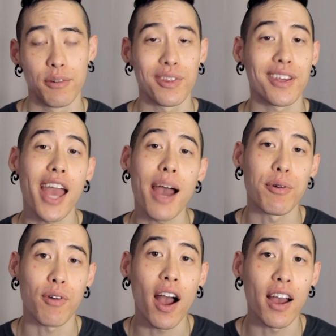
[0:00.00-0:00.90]
When the
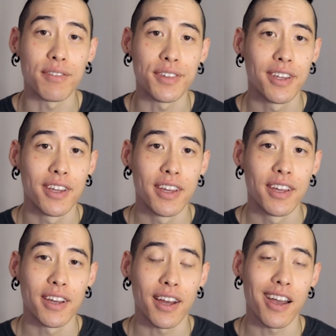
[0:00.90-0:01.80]
cab arrived,
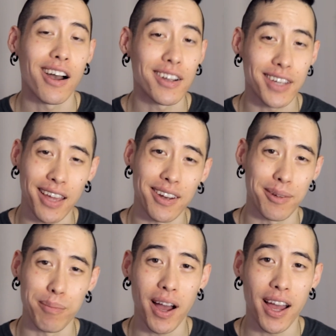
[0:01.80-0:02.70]
I hugged Anna
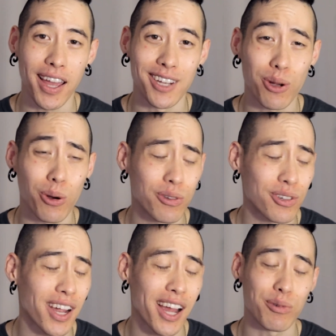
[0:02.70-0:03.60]
goodbye and told
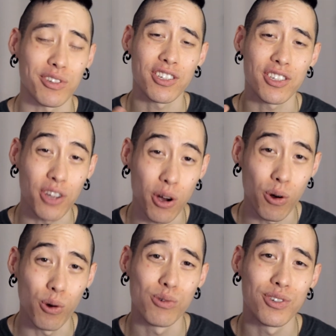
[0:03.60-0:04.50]
her I
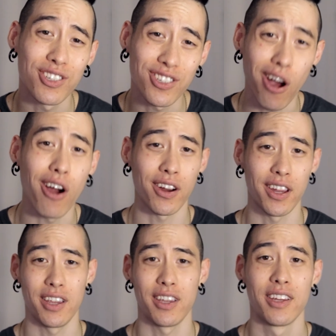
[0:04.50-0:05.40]
so
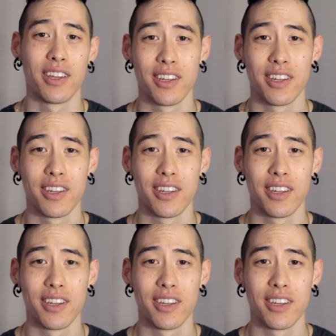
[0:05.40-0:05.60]
sorry.